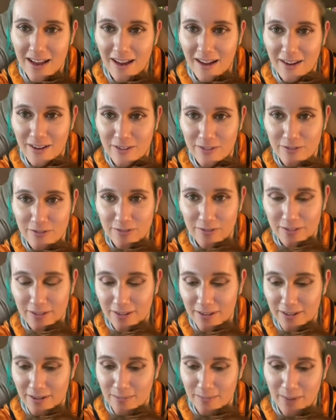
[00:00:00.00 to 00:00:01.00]
of
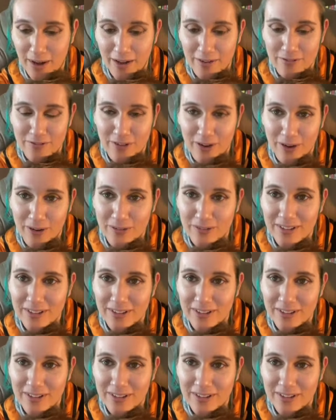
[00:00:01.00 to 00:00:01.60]
my phone.